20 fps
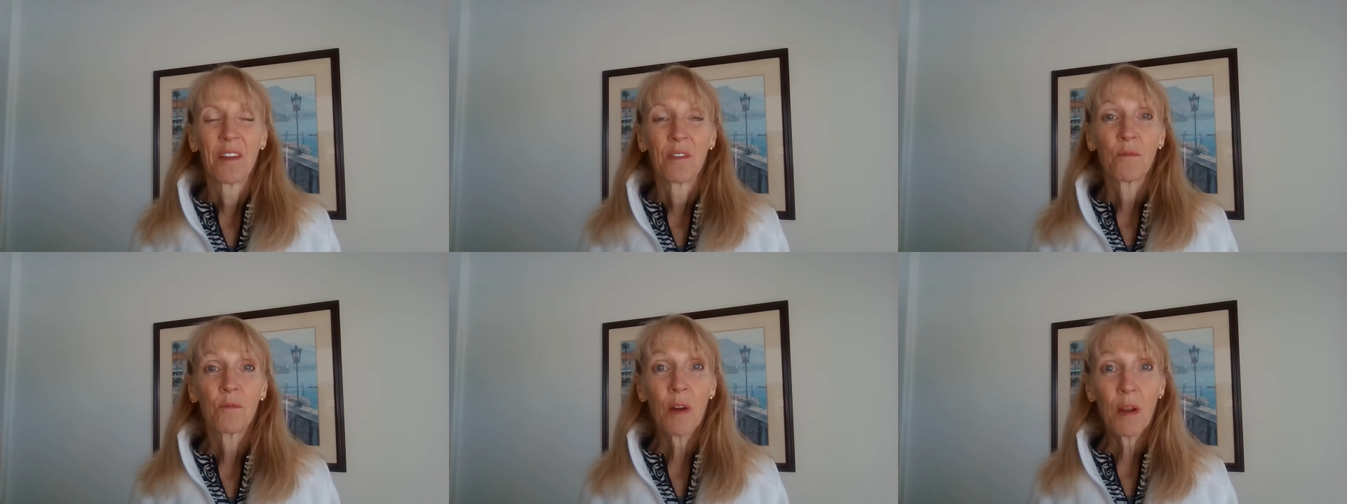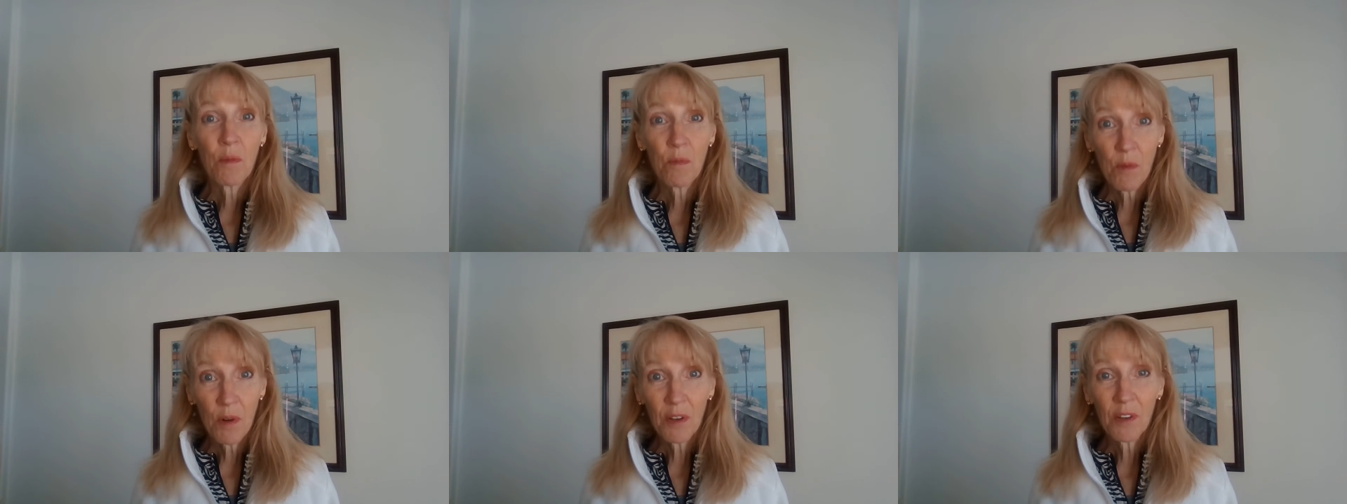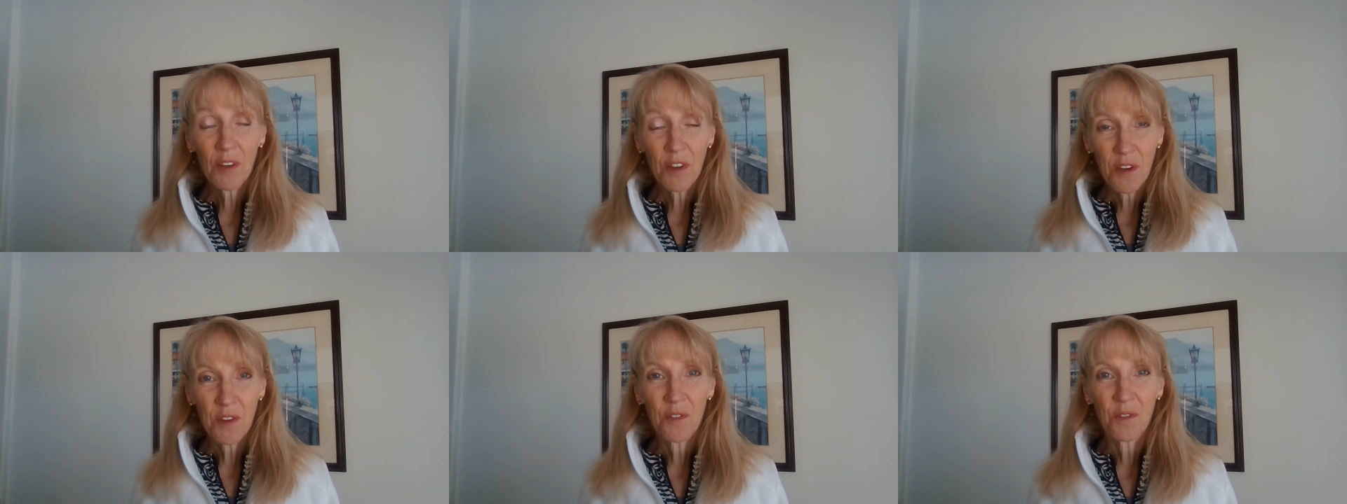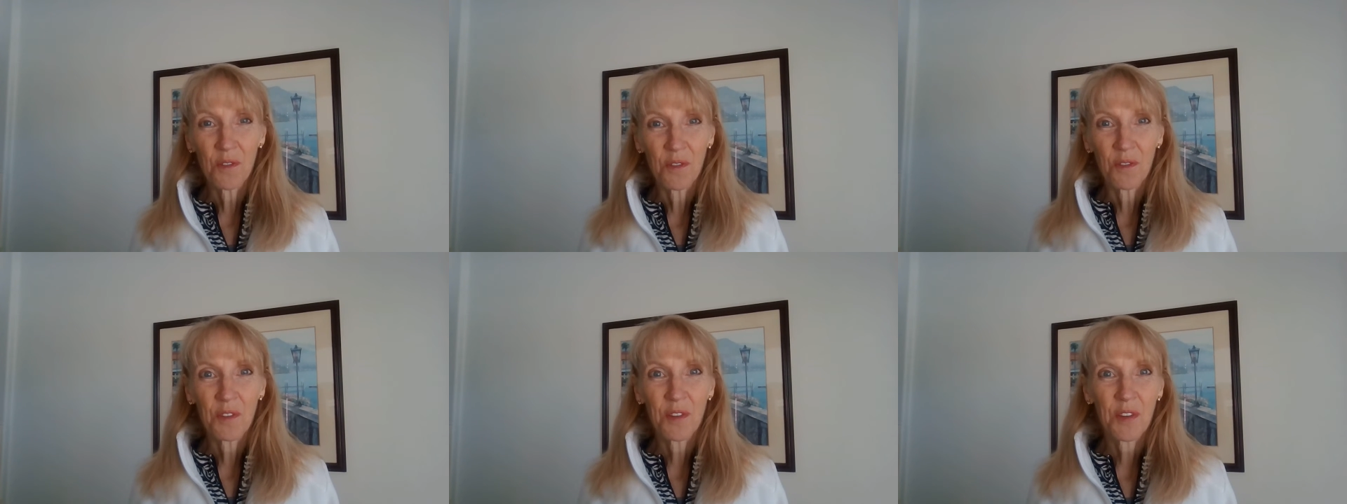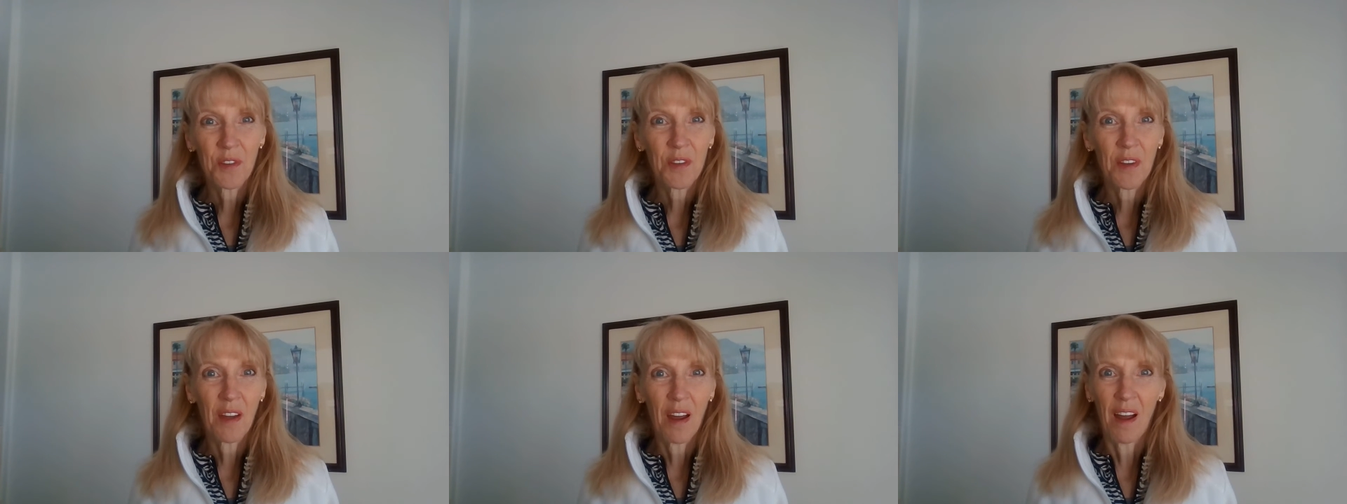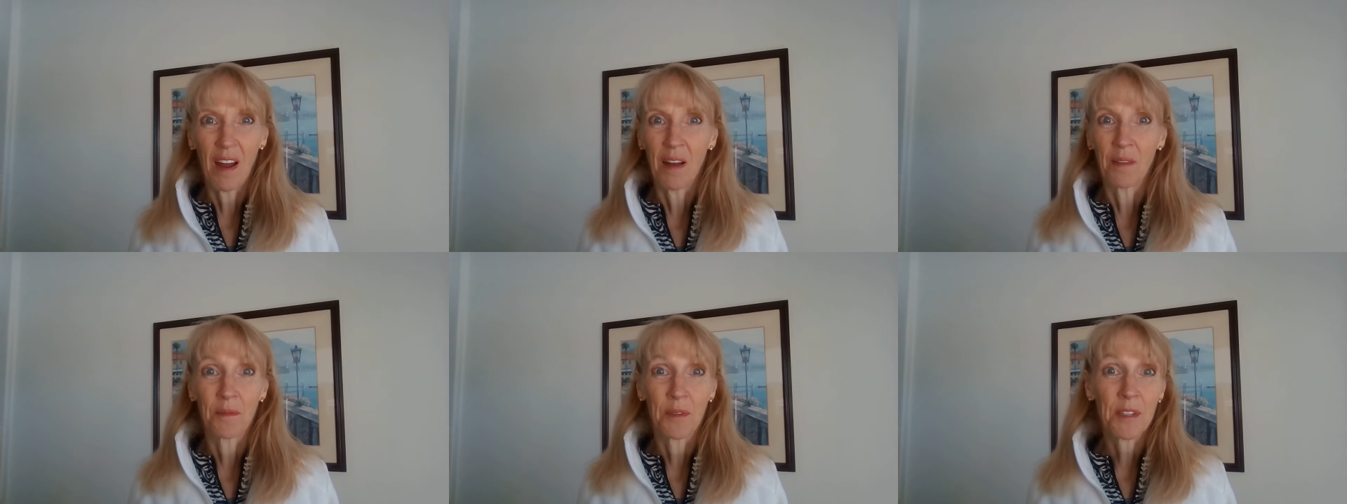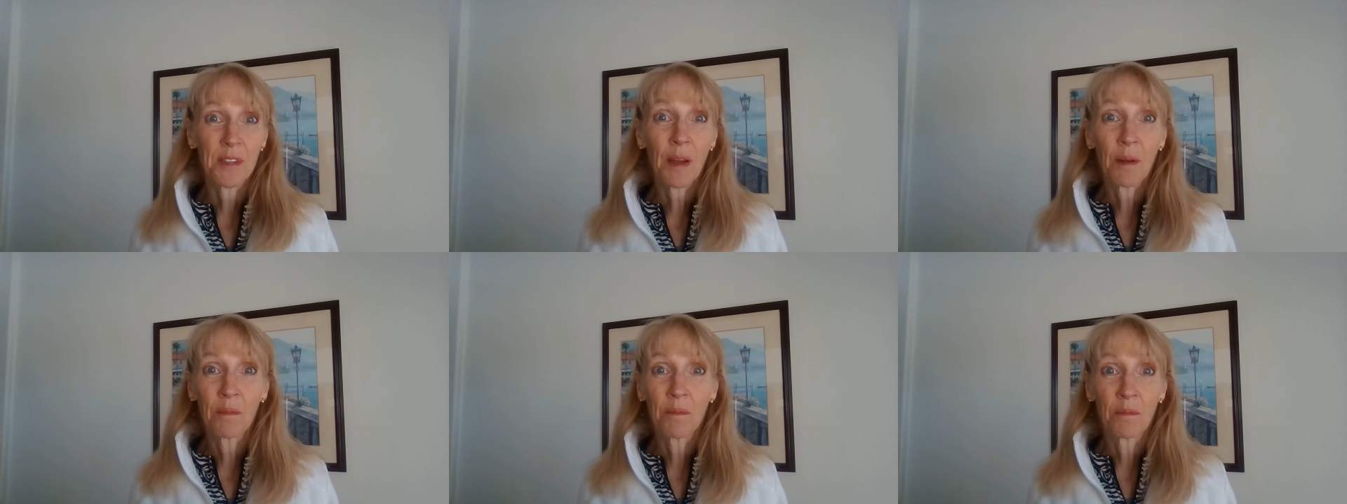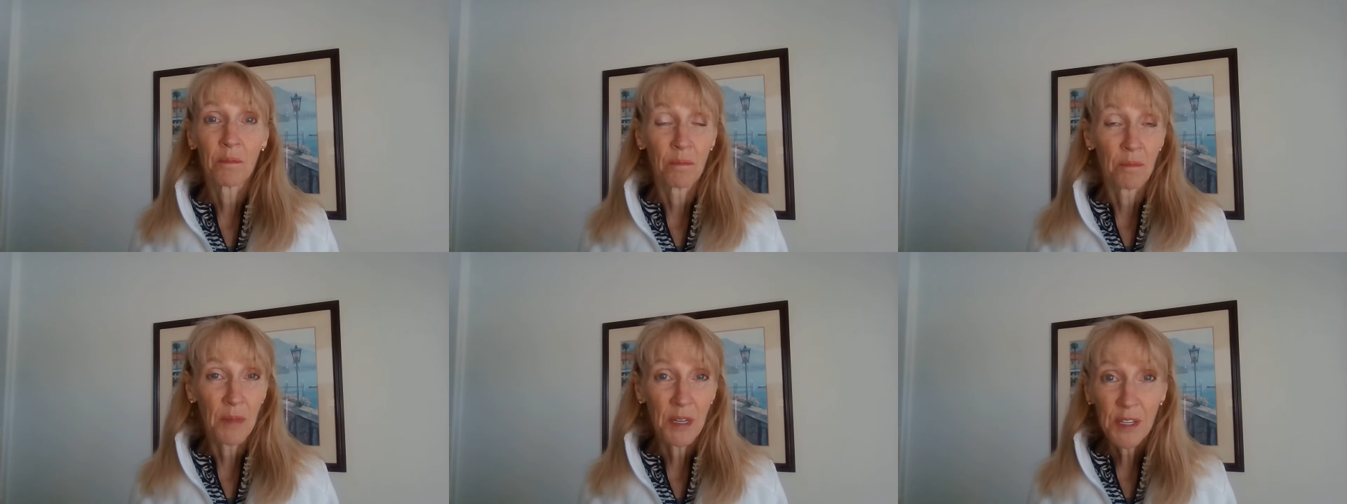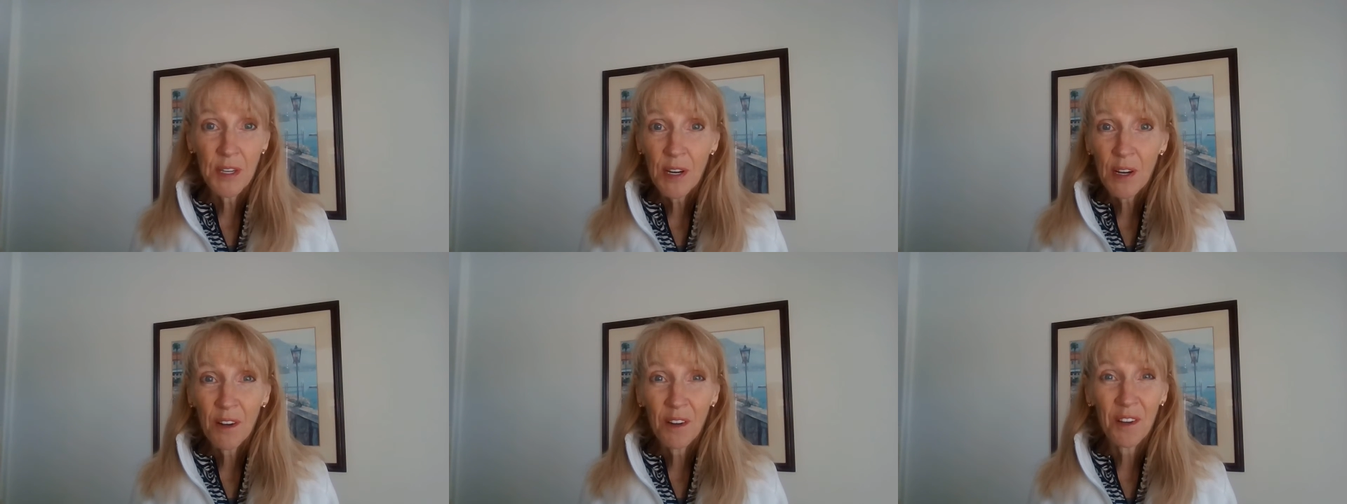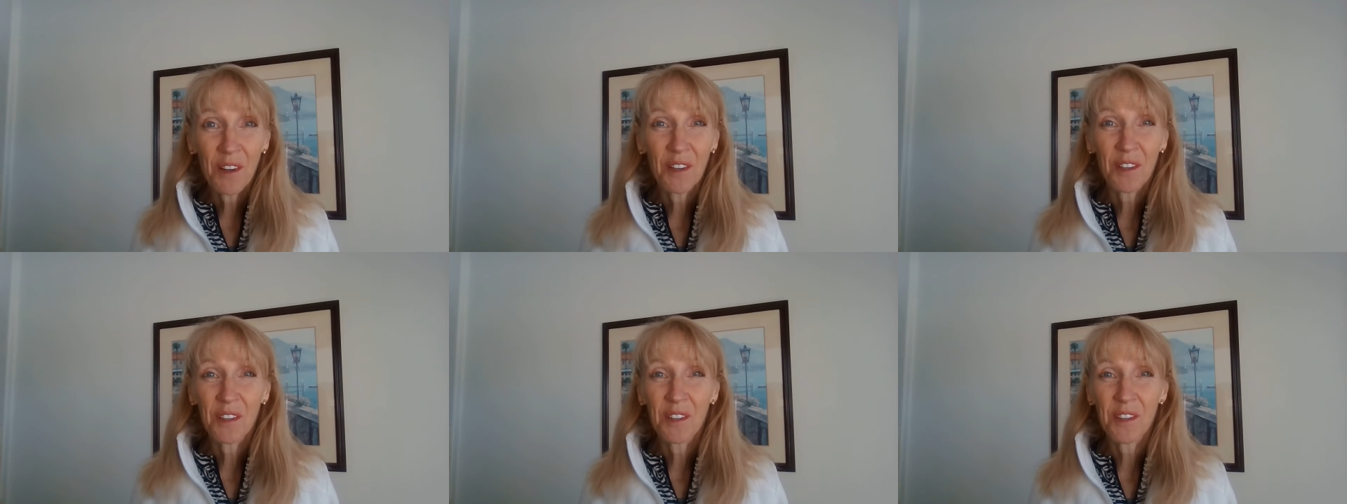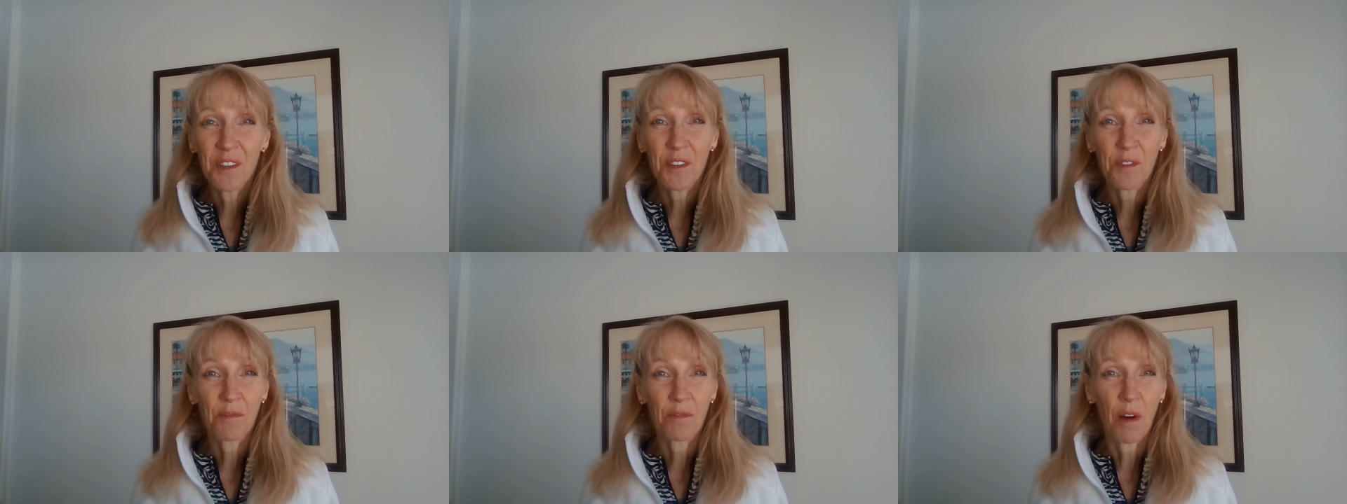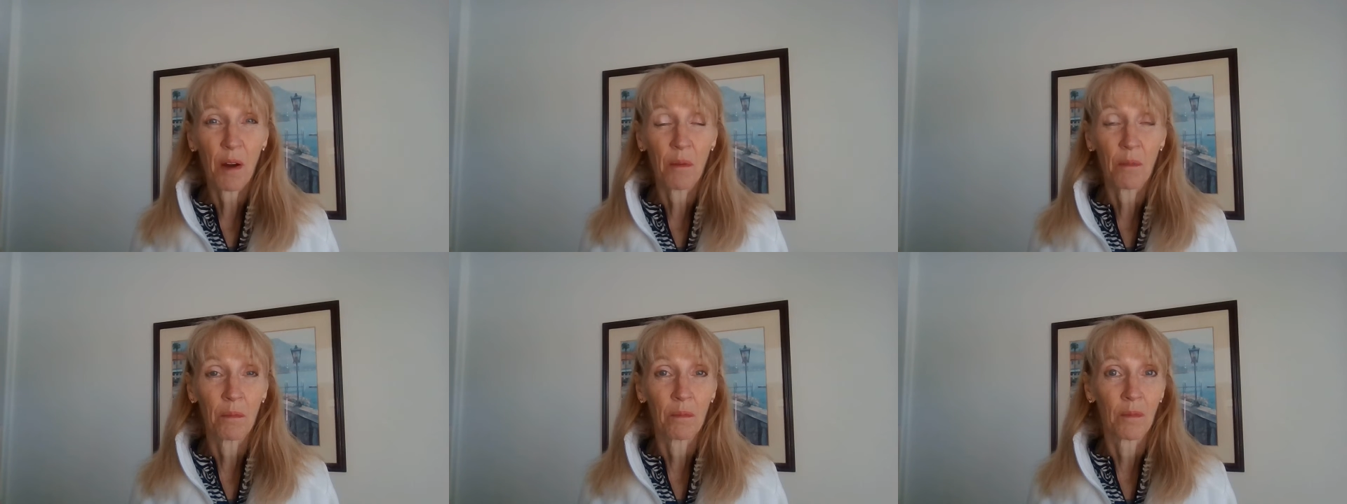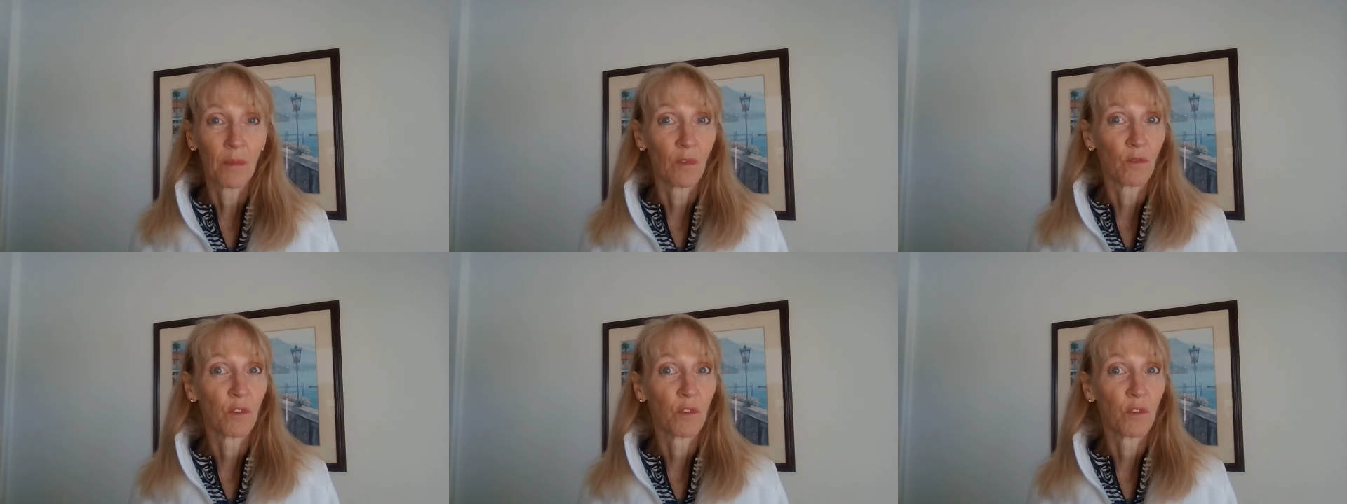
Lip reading: We will use some materials from